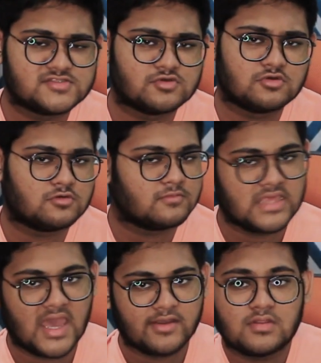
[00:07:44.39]
So
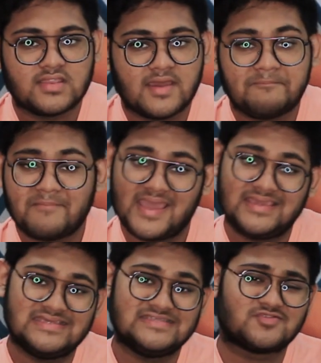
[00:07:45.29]
yeah, the
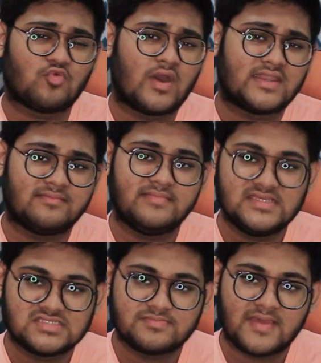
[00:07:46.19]
mic is quite a
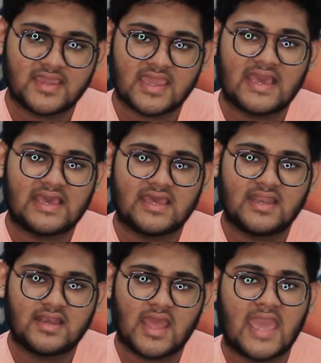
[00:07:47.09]
mixed bag,
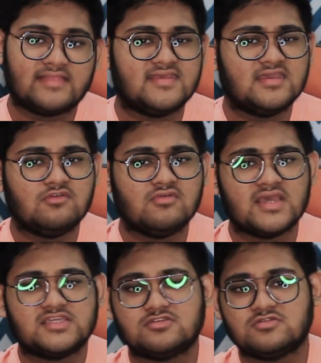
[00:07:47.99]
and I think you
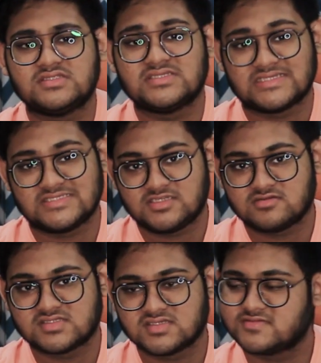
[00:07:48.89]
guys should judge it
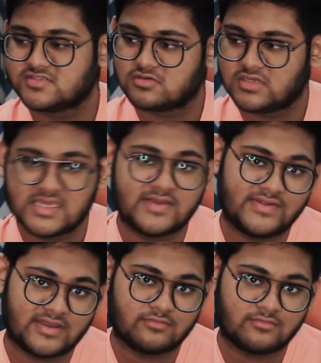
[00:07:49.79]
yourself, so hear it